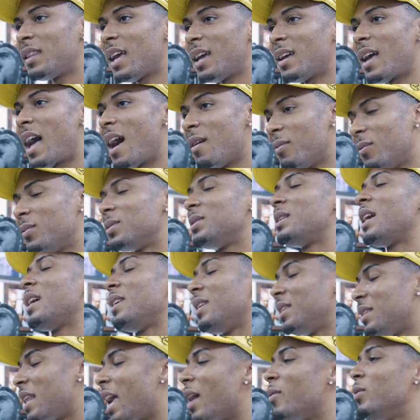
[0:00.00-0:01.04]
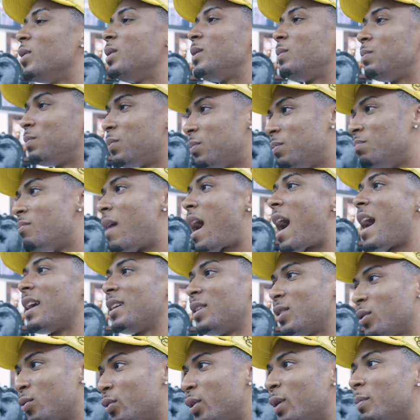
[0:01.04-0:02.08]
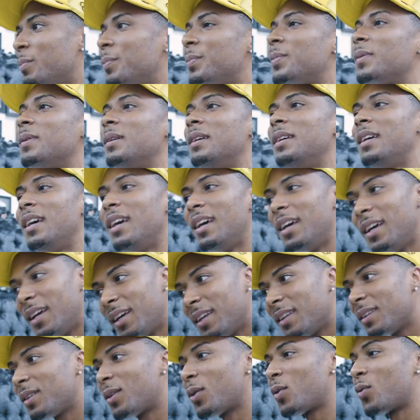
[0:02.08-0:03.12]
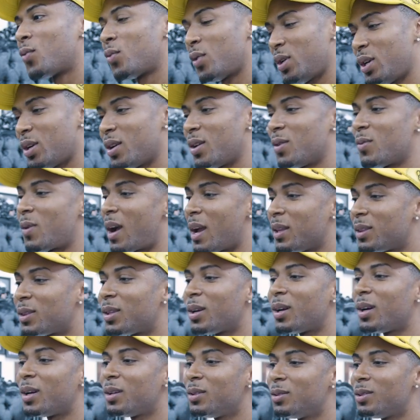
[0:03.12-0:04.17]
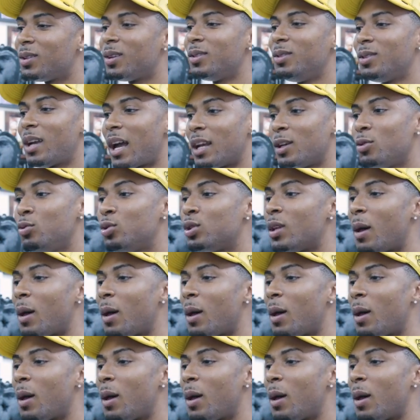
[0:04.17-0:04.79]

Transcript: crime. I would say that was my Crip career right there. You know, you got to